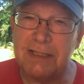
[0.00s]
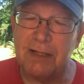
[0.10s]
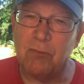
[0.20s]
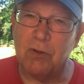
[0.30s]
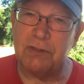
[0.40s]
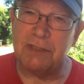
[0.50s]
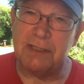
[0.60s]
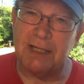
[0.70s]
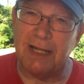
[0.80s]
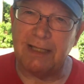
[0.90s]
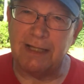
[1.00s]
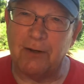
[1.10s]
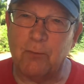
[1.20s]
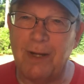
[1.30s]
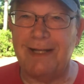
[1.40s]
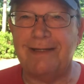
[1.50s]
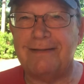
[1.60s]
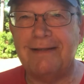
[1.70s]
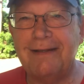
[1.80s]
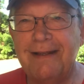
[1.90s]
that wants to take that
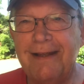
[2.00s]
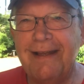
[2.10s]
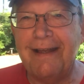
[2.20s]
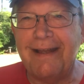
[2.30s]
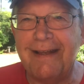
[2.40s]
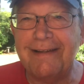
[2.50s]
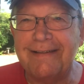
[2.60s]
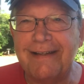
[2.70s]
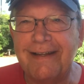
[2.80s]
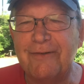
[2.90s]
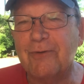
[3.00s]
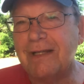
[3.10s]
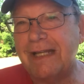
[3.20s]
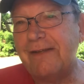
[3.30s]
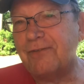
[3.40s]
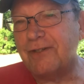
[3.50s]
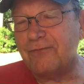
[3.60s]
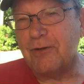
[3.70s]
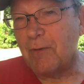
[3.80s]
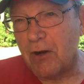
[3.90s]
weight and relieve it
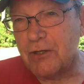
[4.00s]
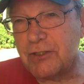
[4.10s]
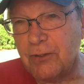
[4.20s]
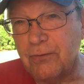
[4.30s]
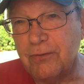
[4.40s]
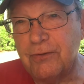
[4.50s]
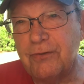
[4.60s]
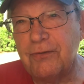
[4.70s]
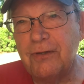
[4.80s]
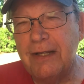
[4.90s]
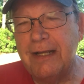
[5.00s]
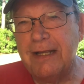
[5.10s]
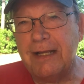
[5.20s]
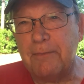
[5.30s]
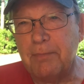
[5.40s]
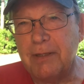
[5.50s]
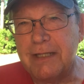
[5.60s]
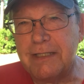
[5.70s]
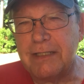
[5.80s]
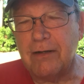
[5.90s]
from our shoulders and
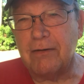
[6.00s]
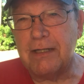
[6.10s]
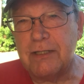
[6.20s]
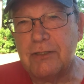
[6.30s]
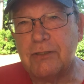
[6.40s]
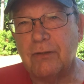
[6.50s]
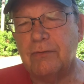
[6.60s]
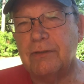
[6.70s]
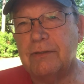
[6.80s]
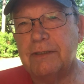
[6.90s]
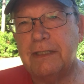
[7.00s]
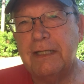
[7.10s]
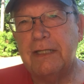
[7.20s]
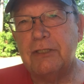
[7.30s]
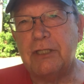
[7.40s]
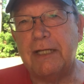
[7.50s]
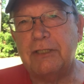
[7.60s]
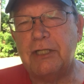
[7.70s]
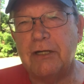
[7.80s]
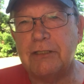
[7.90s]
place it on his shoulders. Shane
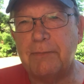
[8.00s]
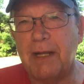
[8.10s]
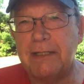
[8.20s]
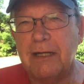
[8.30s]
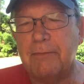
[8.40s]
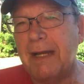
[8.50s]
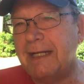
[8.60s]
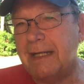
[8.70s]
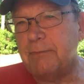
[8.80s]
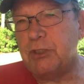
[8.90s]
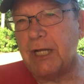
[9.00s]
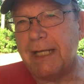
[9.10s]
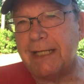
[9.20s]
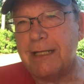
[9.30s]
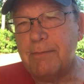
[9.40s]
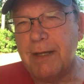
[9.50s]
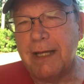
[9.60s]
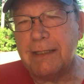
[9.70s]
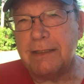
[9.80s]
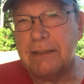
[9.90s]
shares about a young man named Jake he
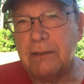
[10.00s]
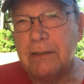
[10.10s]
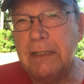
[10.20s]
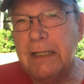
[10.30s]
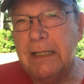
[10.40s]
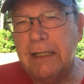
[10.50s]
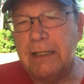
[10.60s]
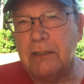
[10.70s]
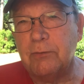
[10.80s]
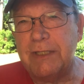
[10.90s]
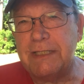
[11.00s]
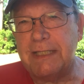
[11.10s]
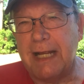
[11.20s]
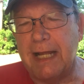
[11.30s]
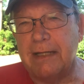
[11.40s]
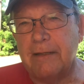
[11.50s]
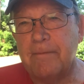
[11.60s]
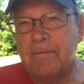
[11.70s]
met in Louisiana.